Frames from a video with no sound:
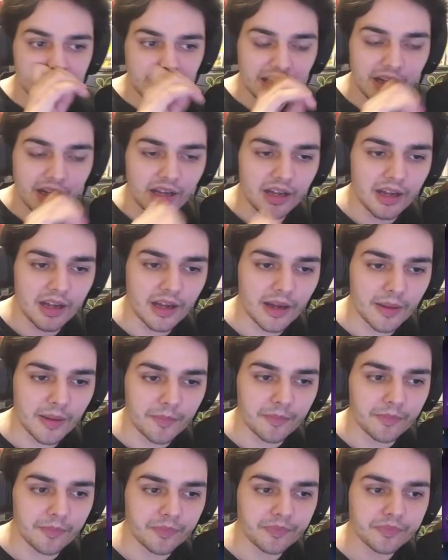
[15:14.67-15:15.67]

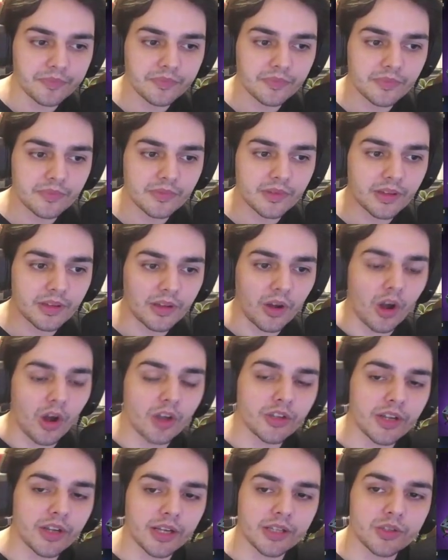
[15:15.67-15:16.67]
All
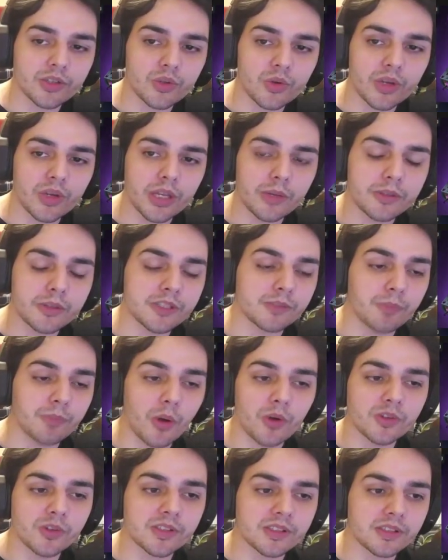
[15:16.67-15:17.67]
you gotta do is
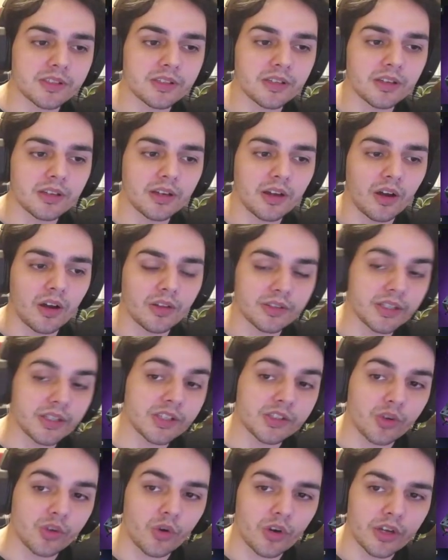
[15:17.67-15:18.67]
post on
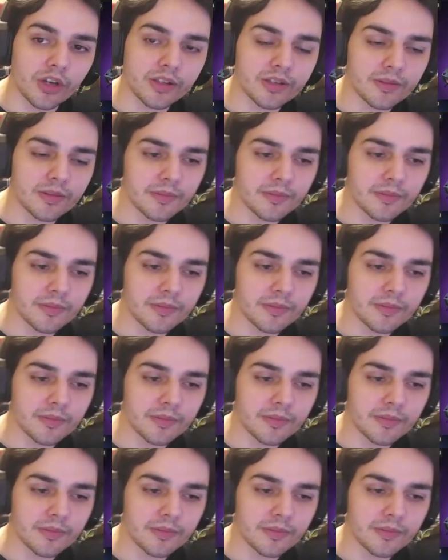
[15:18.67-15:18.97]
Discord